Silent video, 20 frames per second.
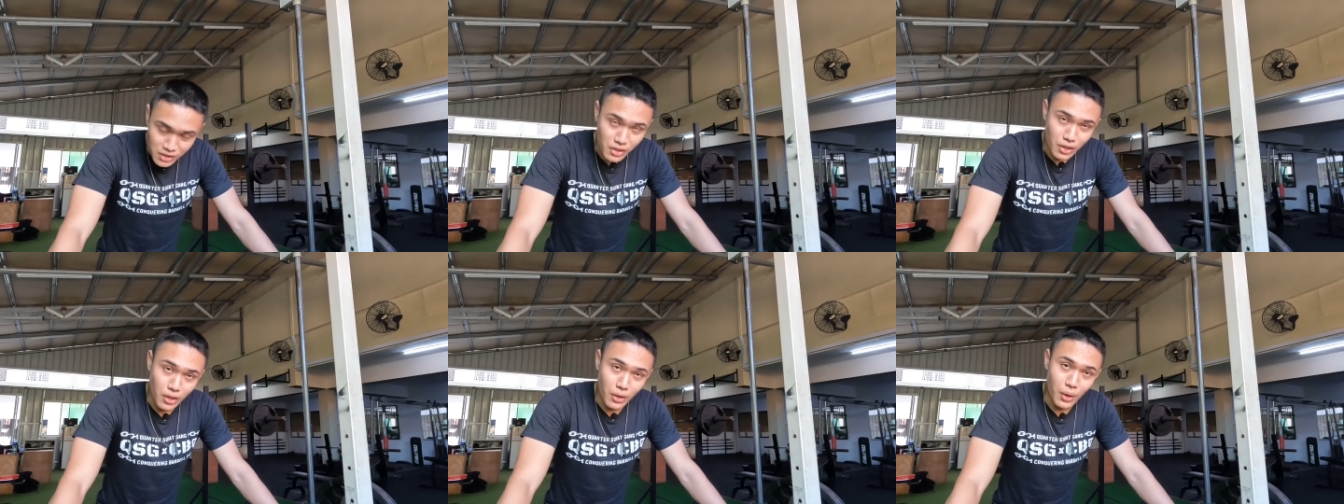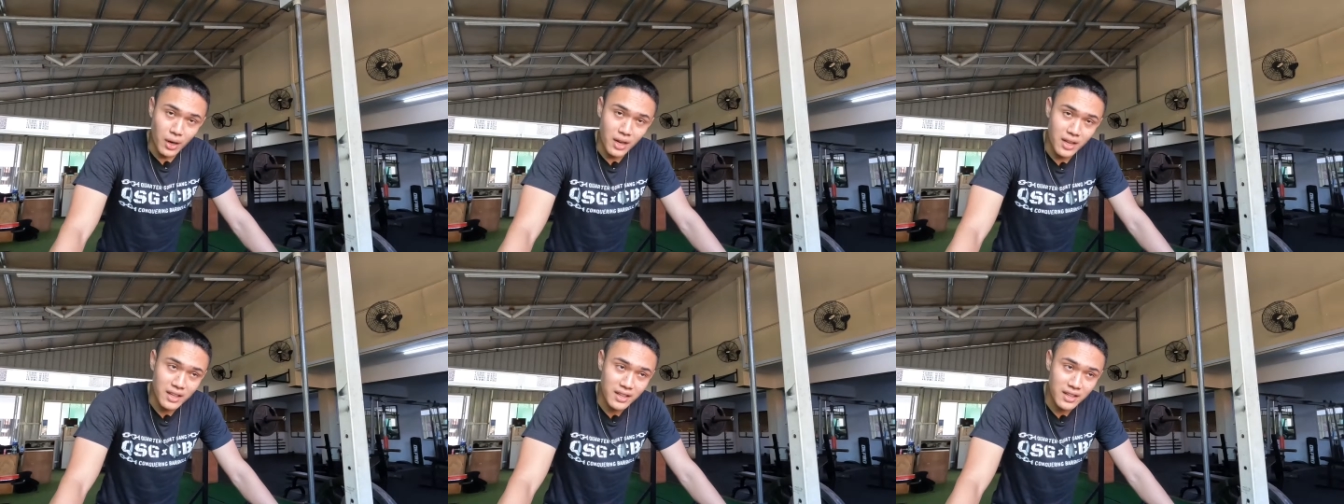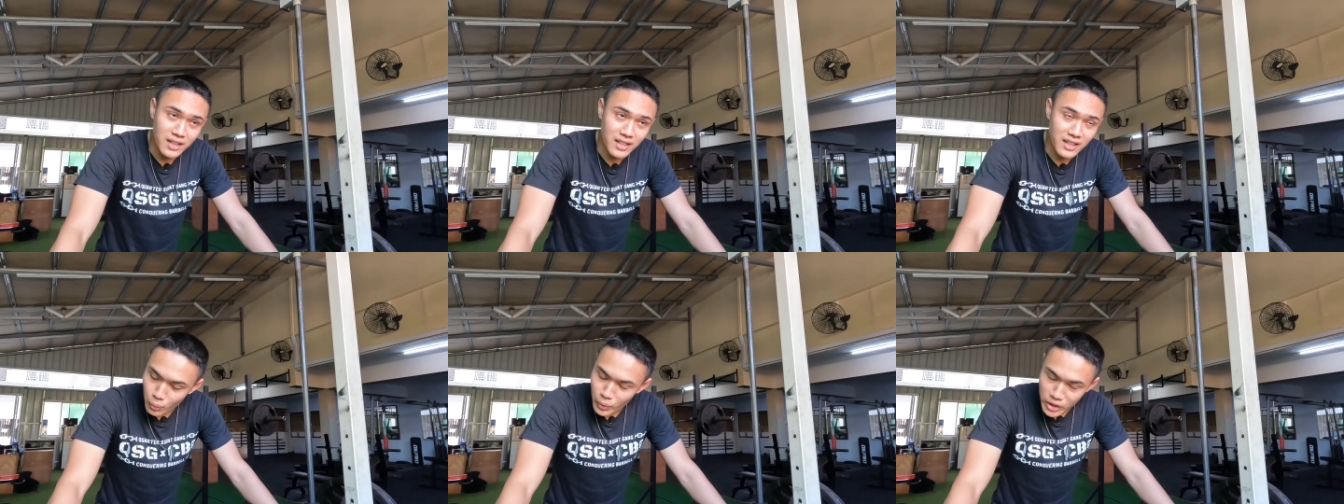So,
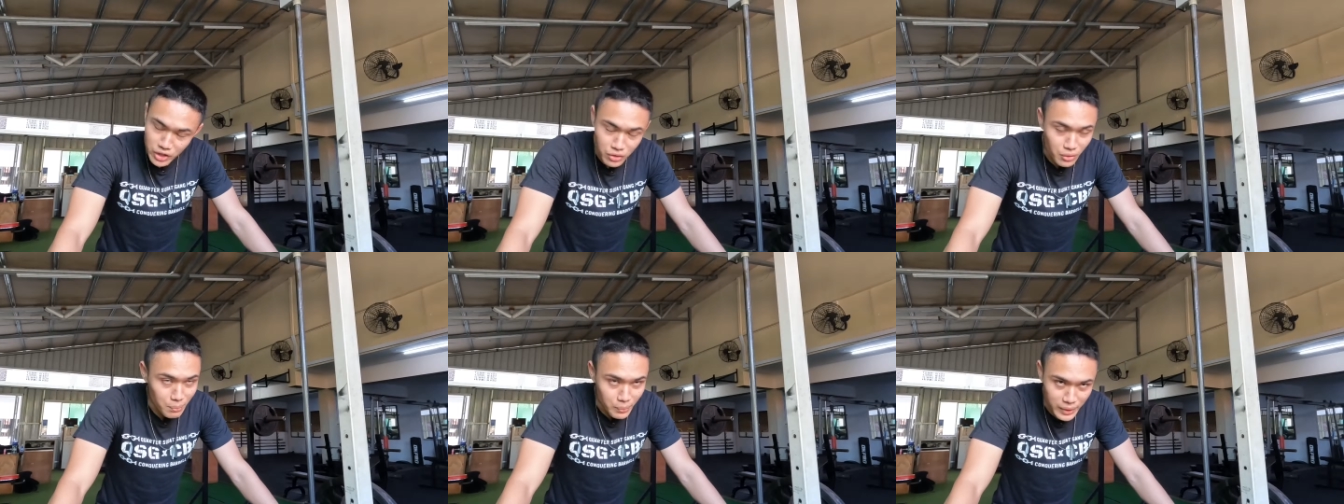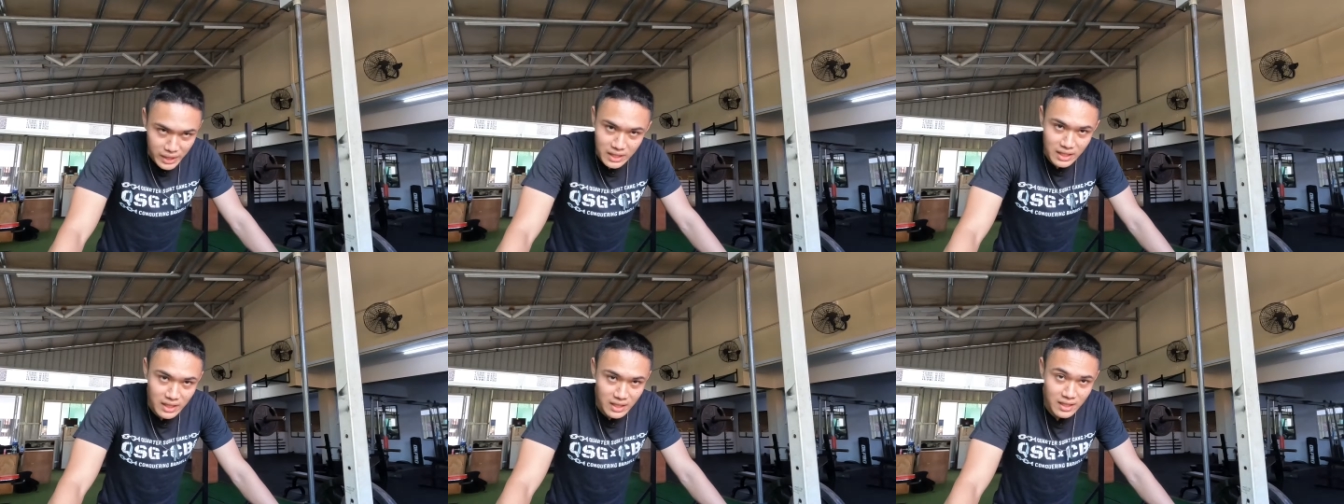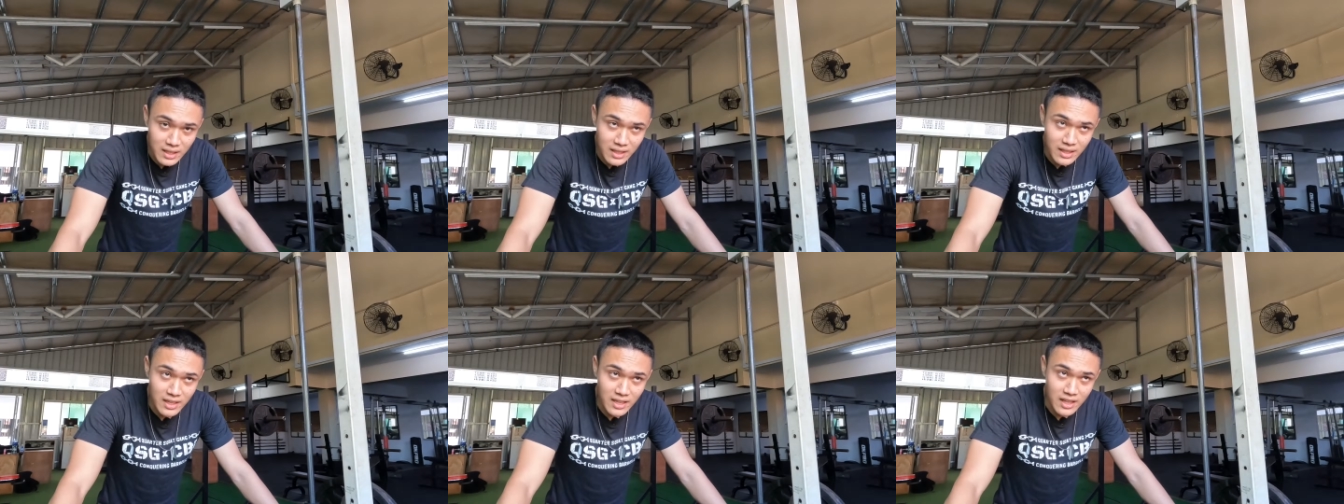you know, when you compete,
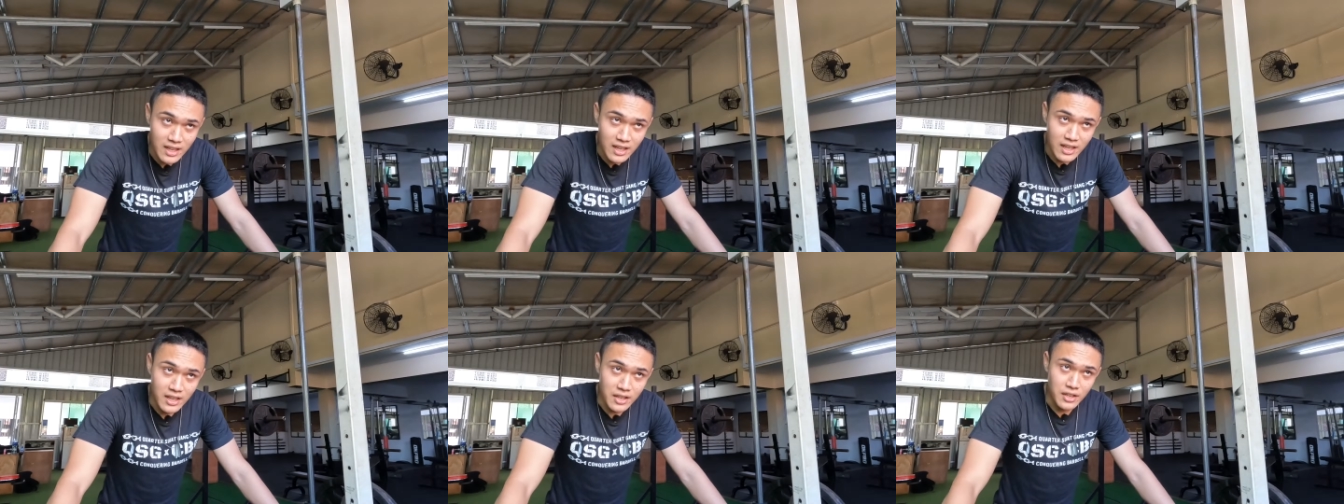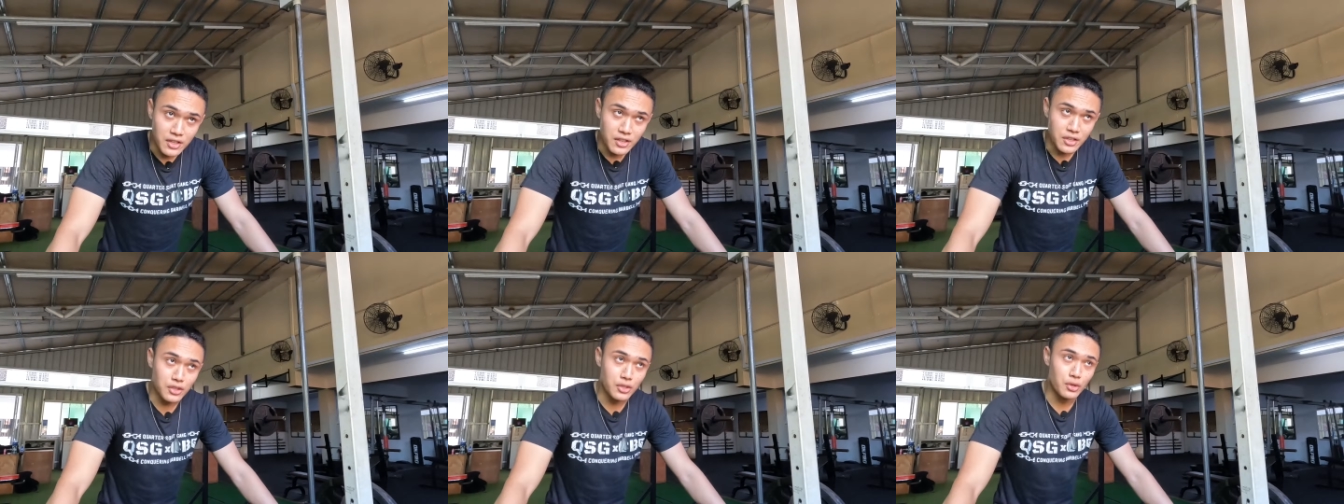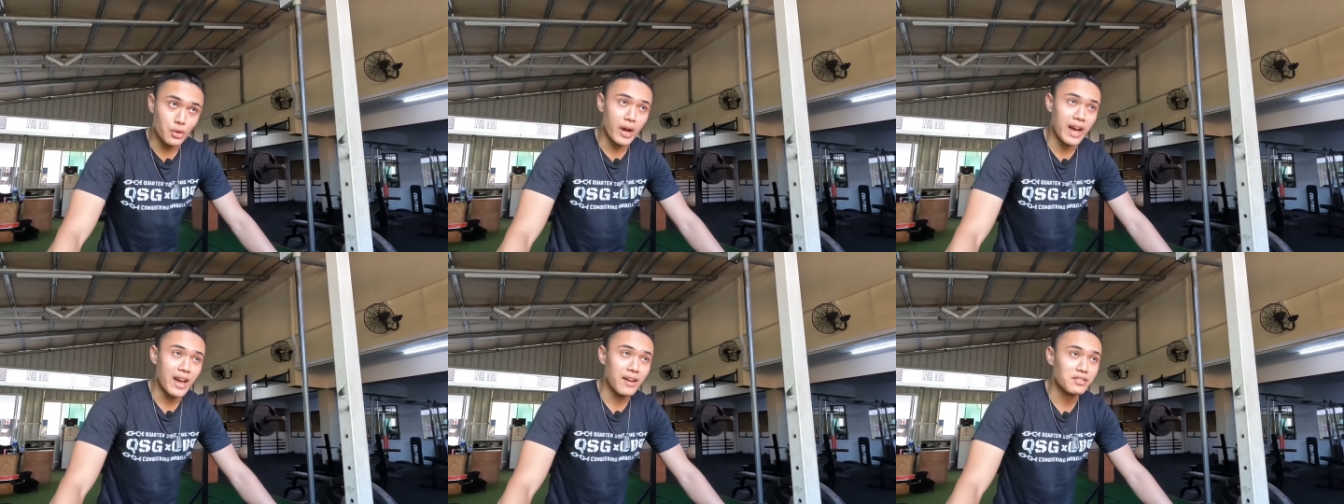
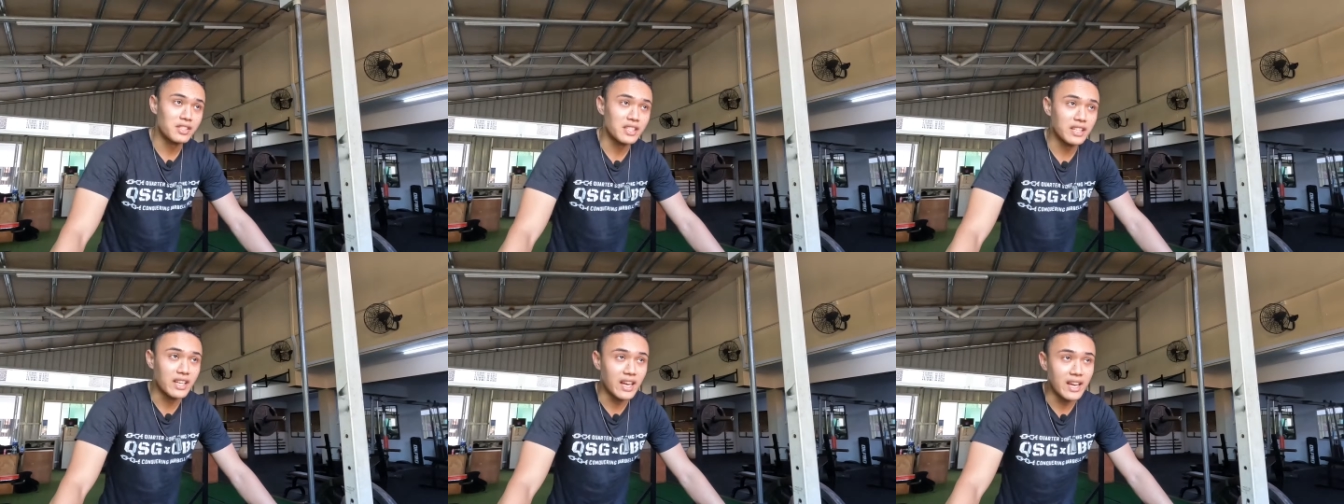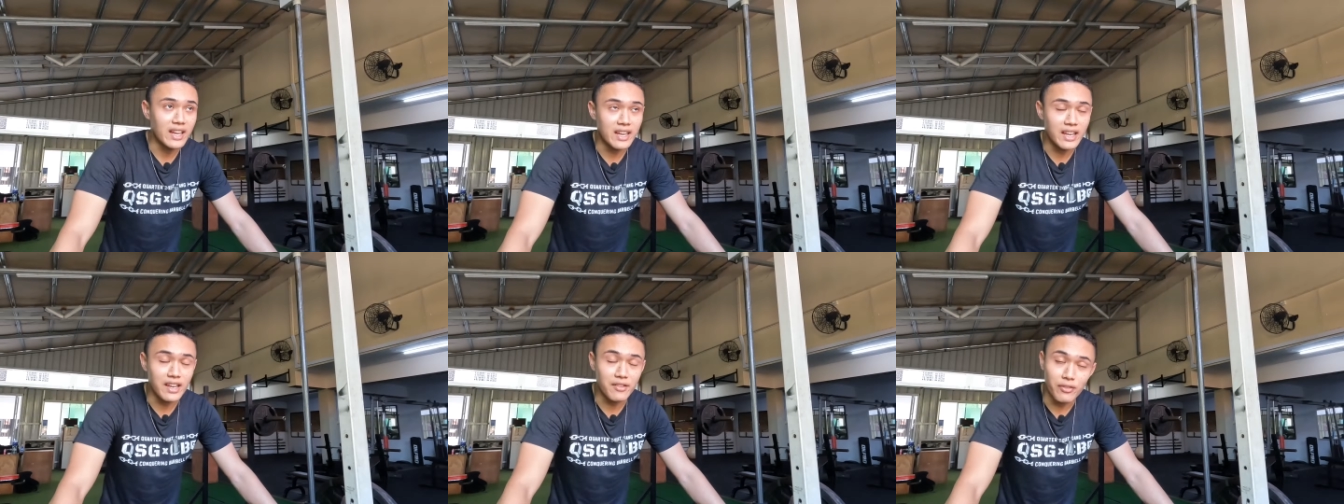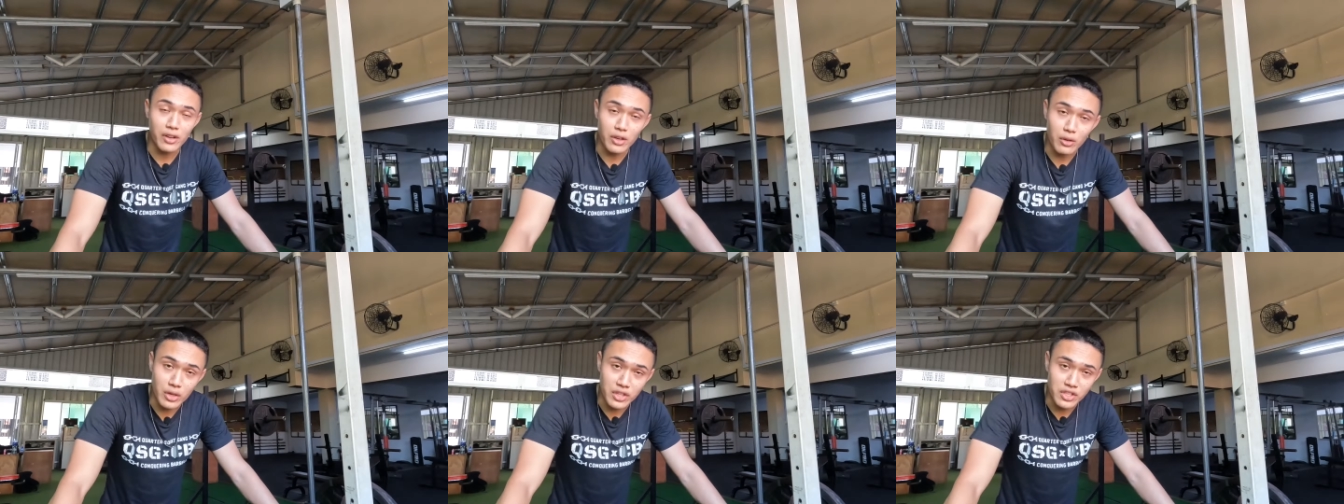you have to get
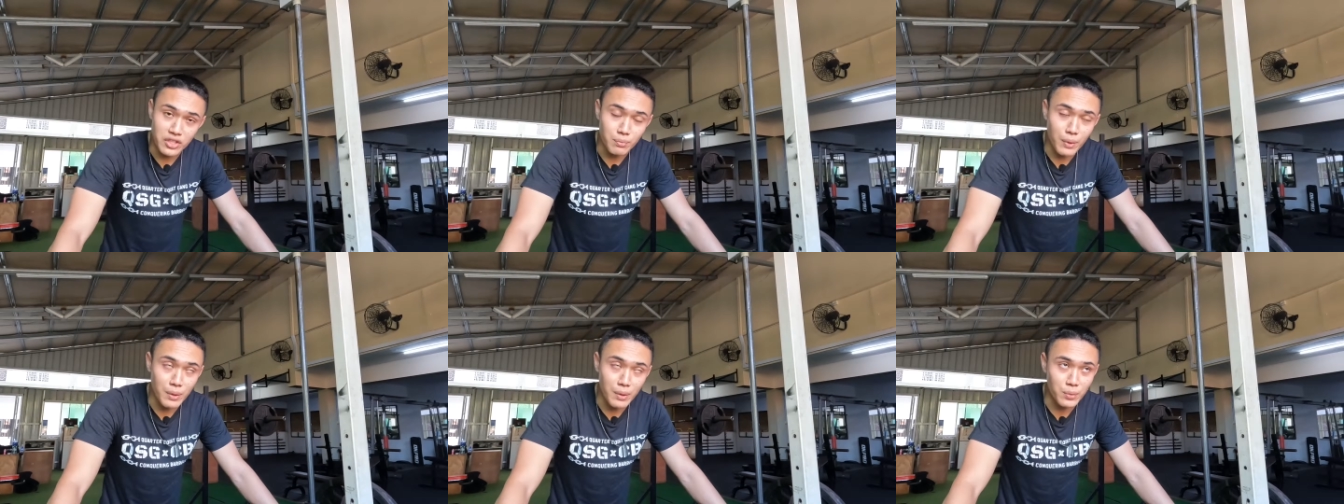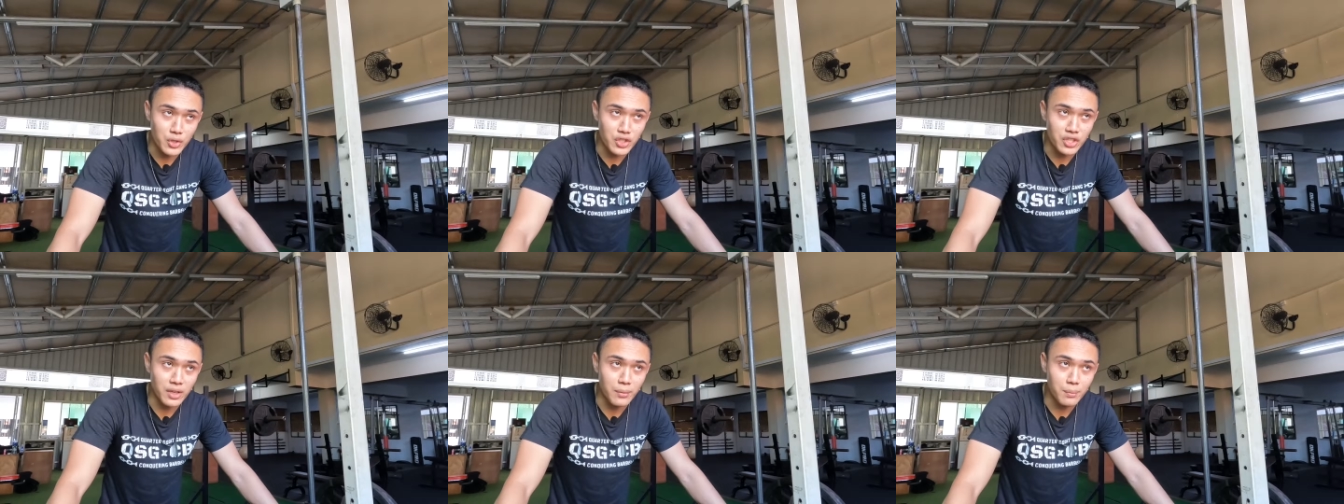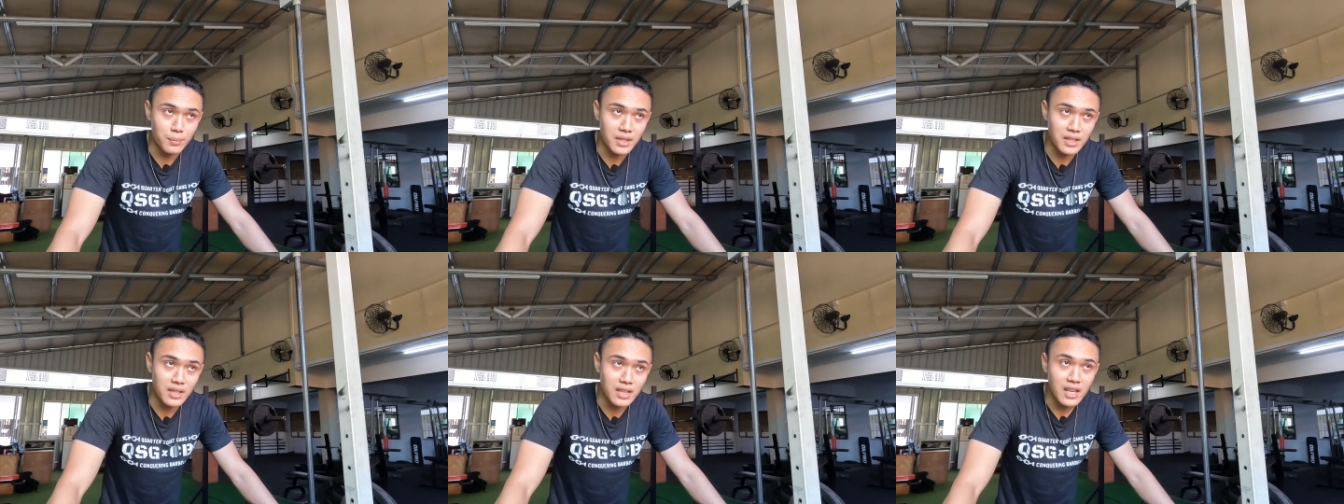a federation
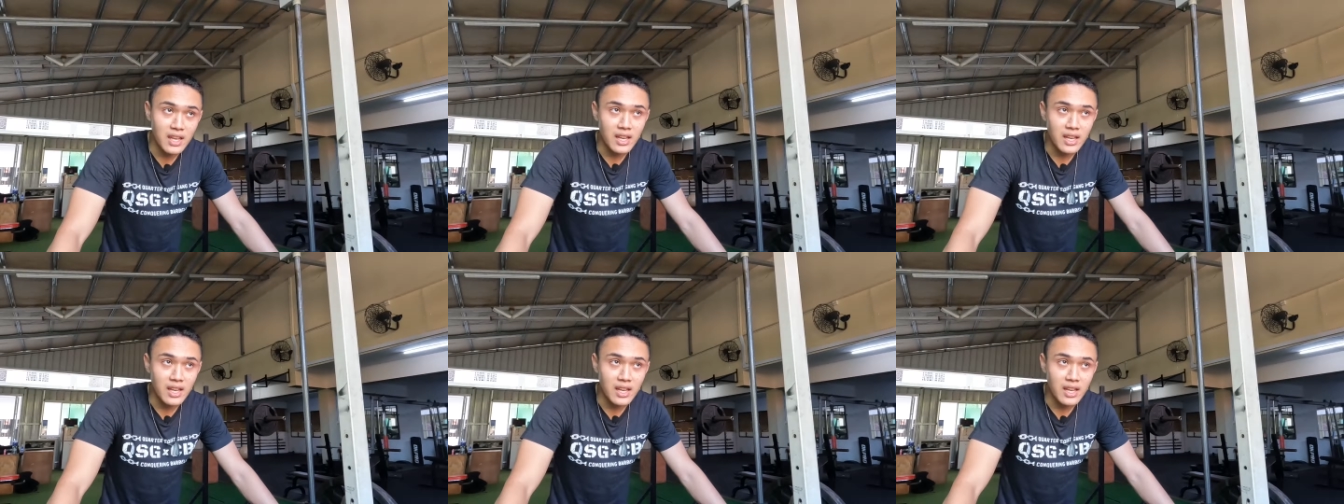membership,